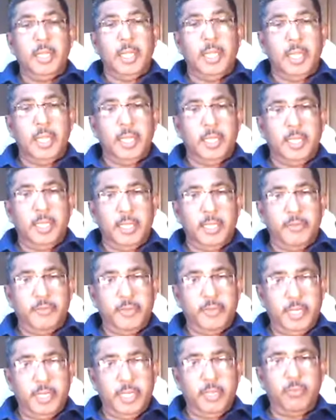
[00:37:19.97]
uh,
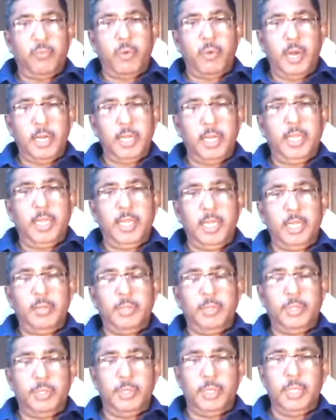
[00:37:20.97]
if any one
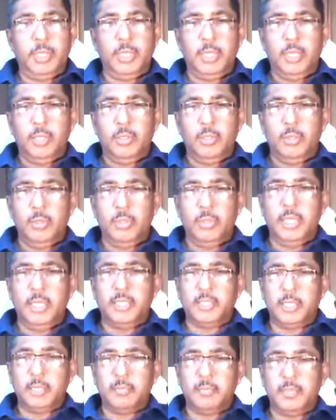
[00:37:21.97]
individual who
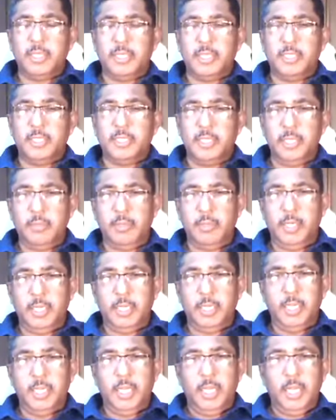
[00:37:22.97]
listened me this
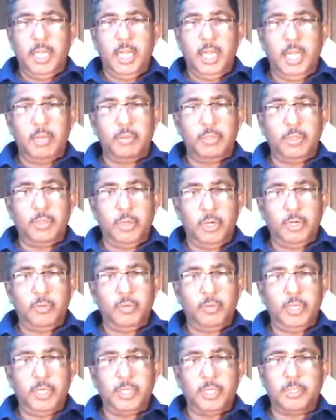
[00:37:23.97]
evening have
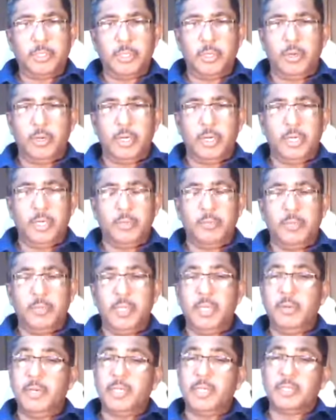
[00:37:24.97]
not witnessed the Lord in
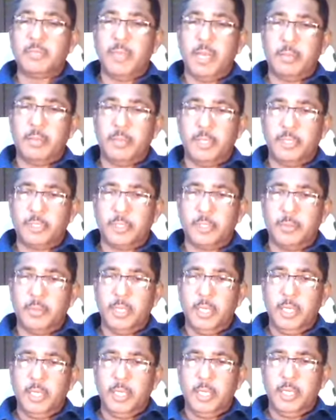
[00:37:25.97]
believers' baptism,
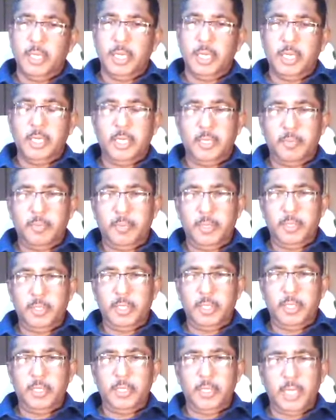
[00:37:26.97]
let it
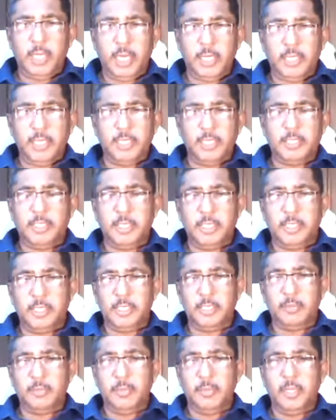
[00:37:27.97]
let this
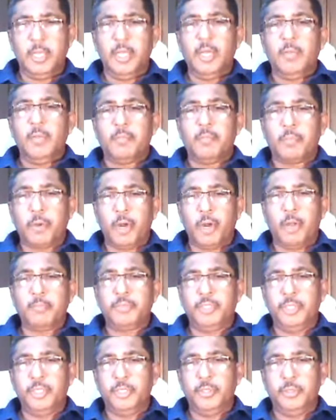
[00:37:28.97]
teaching
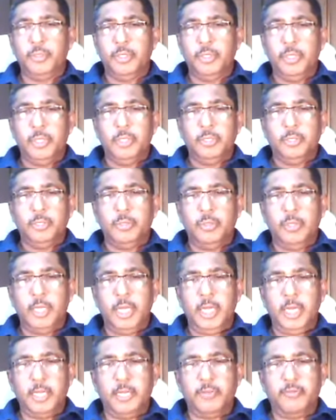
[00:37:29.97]
prompt you to
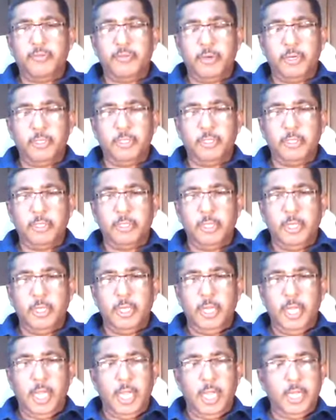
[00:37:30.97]
learn it further
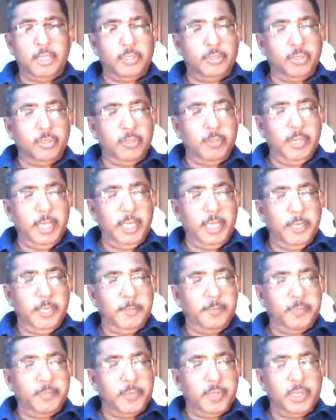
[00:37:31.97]
and to
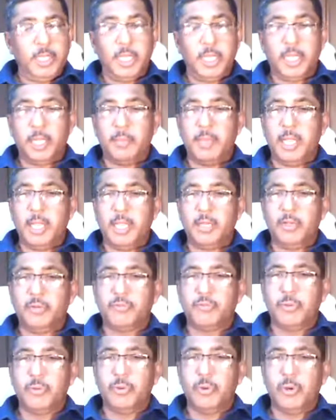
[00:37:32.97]
obey the command
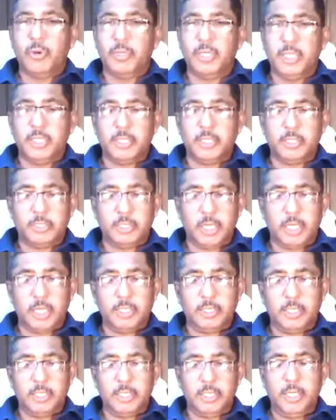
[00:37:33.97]
of our Lord Jesus
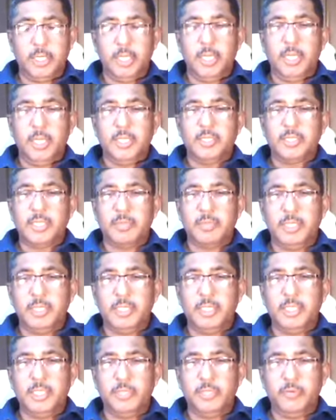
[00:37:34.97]
Christ in
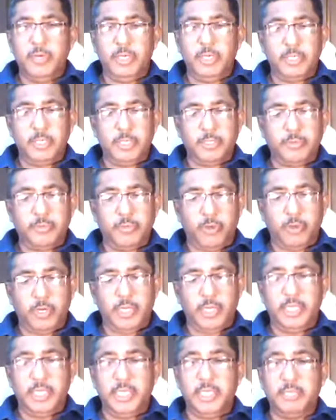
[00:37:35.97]
submitting yourselves
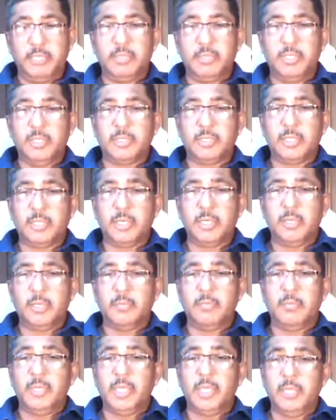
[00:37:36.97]
for emotional
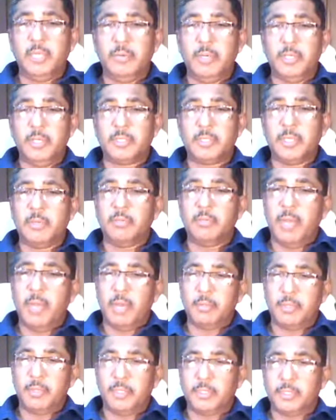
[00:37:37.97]
believers'
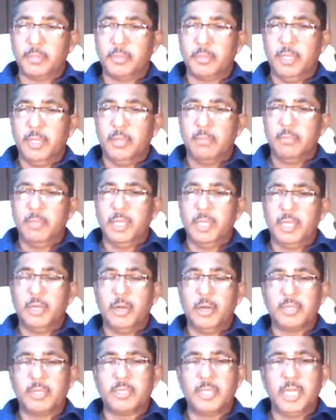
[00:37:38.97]
baptism. May
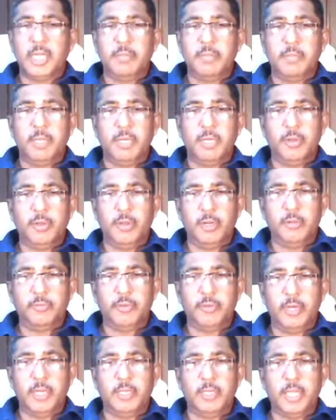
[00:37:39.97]
God's name be
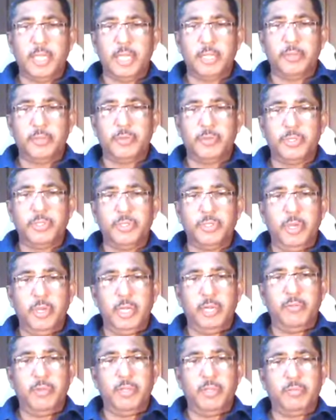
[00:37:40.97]
glorified. Thank you for
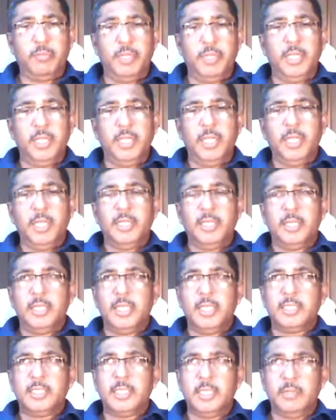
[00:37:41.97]
joining with me
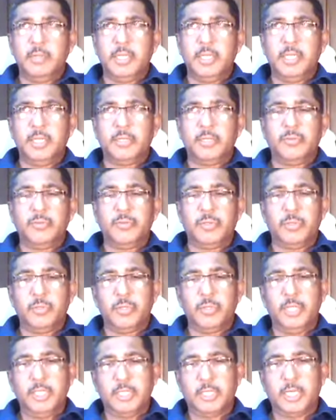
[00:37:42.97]
this evening to,
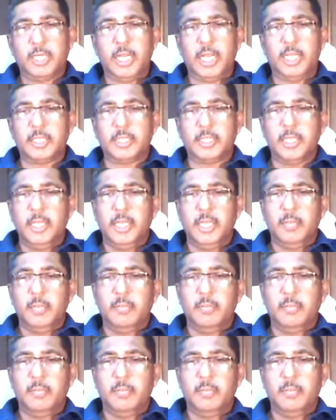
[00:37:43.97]
to this class.